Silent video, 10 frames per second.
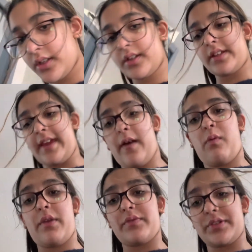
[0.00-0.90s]
yeah,
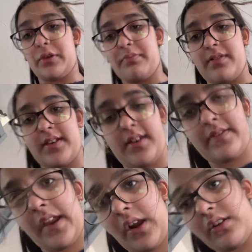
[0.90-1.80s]
one was open, and
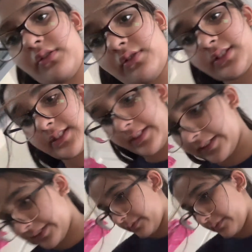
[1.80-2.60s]
then I looked, and then there